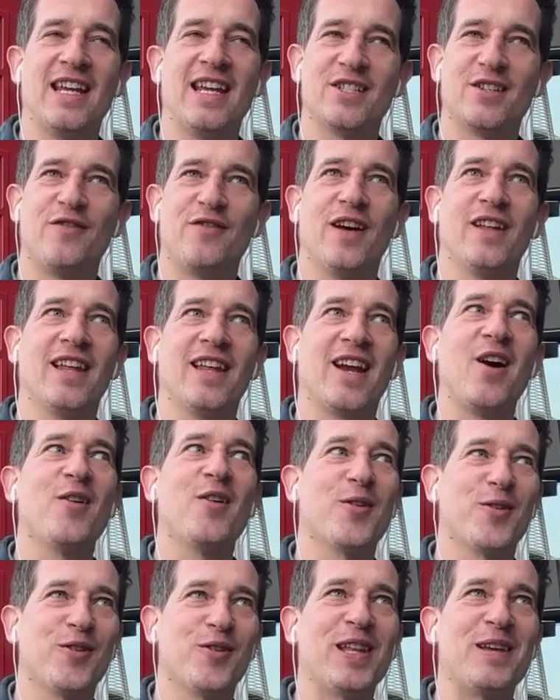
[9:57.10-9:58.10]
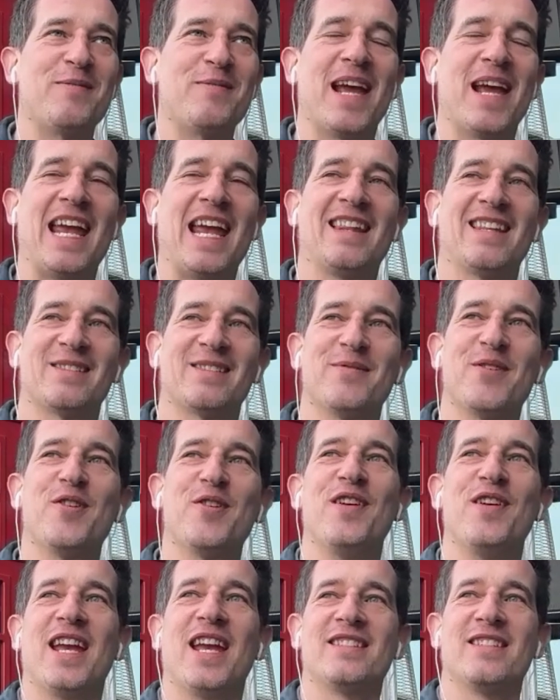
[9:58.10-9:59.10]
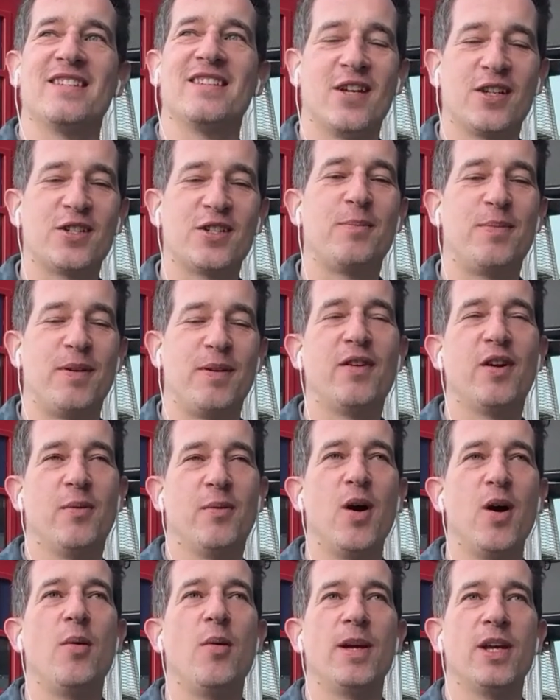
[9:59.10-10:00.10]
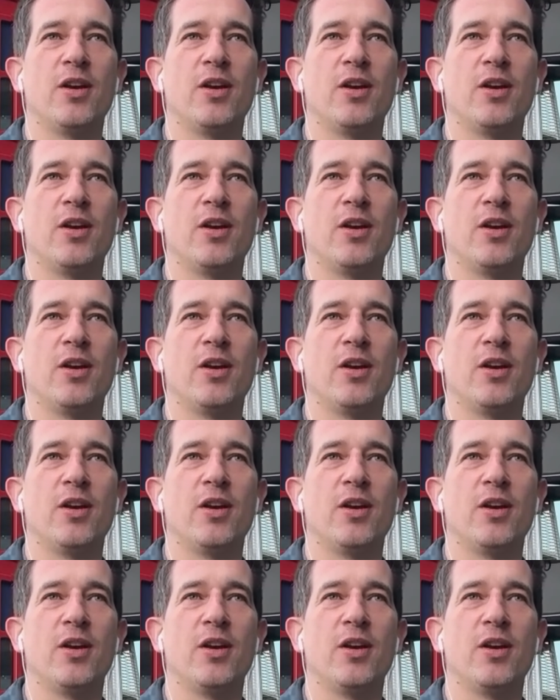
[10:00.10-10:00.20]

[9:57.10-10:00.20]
it just felt like, oh, we're really making this movie because it's such a pivotal moment.